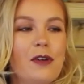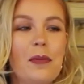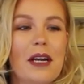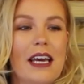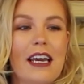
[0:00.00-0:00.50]

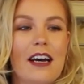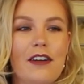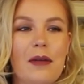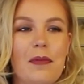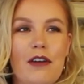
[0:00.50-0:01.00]
Normally
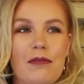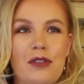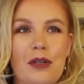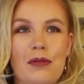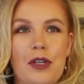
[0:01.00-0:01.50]
I only buy from
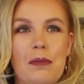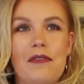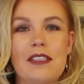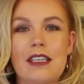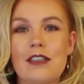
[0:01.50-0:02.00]
Topshop
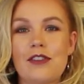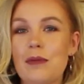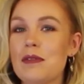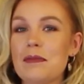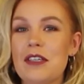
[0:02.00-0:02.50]
if it's like a
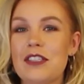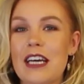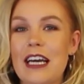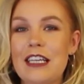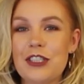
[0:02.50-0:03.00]
super special
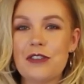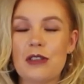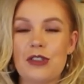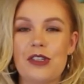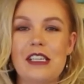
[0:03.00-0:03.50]
occasion or
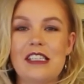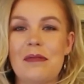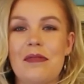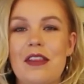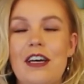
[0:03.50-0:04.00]
I just see
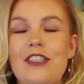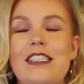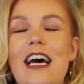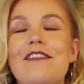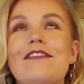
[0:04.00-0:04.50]
something that I
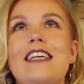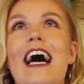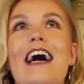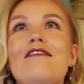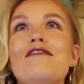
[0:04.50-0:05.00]
just have to
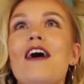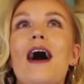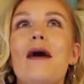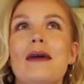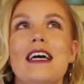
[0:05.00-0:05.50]
have
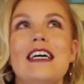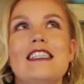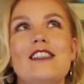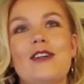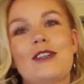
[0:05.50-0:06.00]

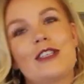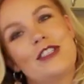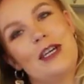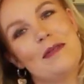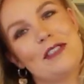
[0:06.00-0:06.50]
because it's not the
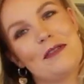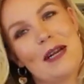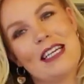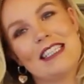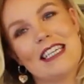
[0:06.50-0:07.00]
cheapest of
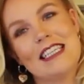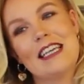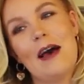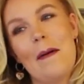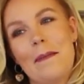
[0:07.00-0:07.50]

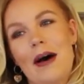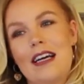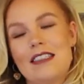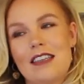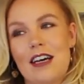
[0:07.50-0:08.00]
places,
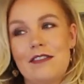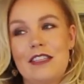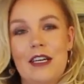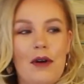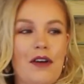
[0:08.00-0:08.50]
but I've
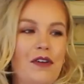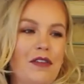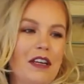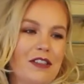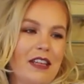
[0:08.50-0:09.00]
seen quite a few
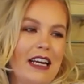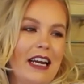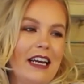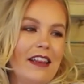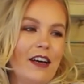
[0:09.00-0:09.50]
things on there
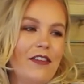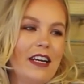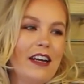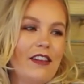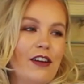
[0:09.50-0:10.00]
lately that I
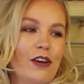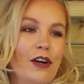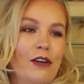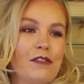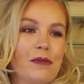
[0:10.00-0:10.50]
really like the look
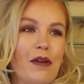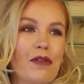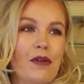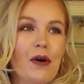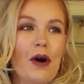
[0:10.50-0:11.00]
of, so I
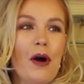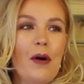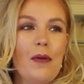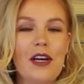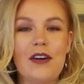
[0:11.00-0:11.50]
thought,
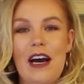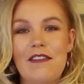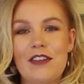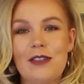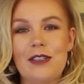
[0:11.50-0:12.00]
why not
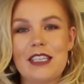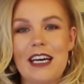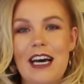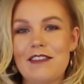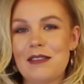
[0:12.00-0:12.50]
have an
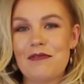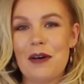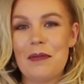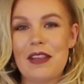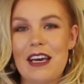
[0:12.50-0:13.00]
order, have some
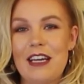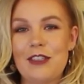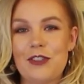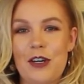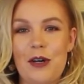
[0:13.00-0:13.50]
fun with it
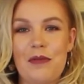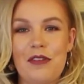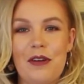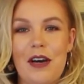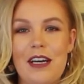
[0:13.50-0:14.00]
and try it on with
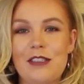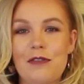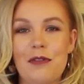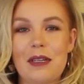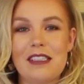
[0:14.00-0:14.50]
you guys. So
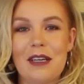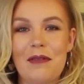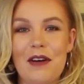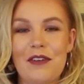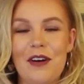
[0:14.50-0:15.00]
if you want to see
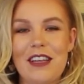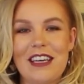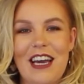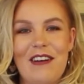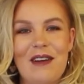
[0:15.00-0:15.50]
what I've got,
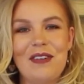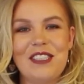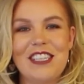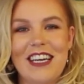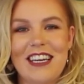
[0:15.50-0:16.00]
then carry on
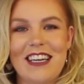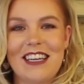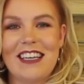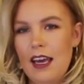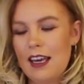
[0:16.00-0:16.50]
watching.
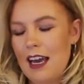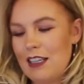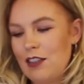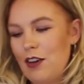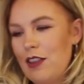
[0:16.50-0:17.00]

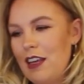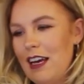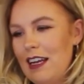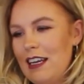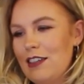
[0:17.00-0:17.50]
Okay, so on
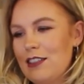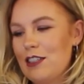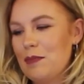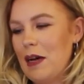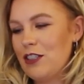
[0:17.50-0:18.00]
the little
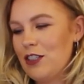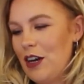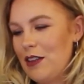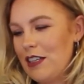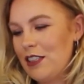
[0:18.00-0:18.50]
dispatch
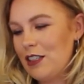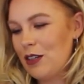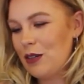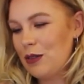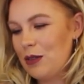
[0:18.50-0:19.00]
note, this is
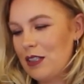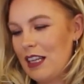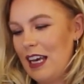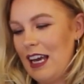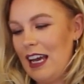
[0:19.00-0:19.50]
called
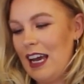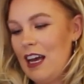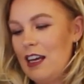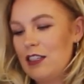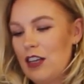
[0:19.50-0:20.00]
the
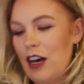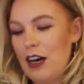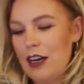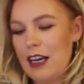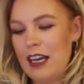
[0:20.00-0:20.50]

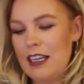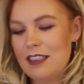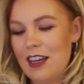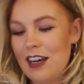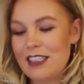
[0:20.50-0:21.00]

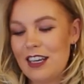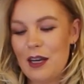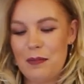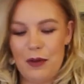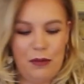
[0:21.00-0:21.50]

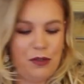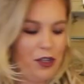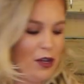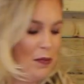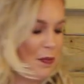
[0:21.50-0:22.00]
tie-dye boob
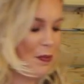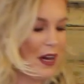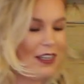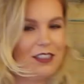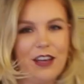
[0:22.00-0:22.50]
tube
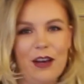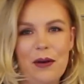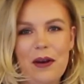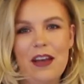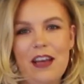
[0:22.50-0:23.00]

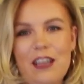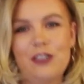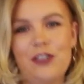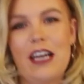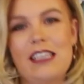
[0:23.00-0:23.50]
bandeau
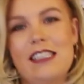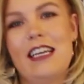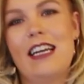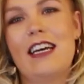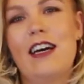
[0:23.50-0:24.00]
dress
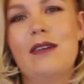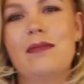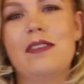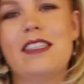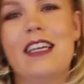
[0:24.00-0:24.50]
and it
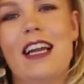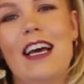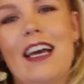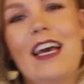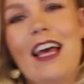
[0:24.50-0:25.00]
comes to
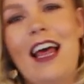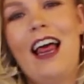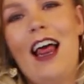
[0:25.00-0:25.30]
like